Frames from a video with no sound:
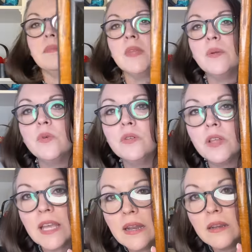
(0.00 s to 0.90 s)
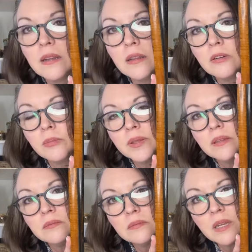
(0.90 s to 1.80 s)
and we'll look at it a little
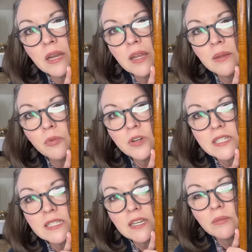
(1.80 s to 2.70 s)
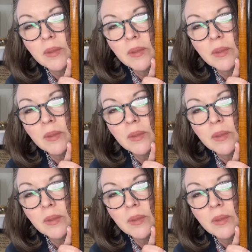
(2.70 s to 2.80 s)
bit uh, in more detail.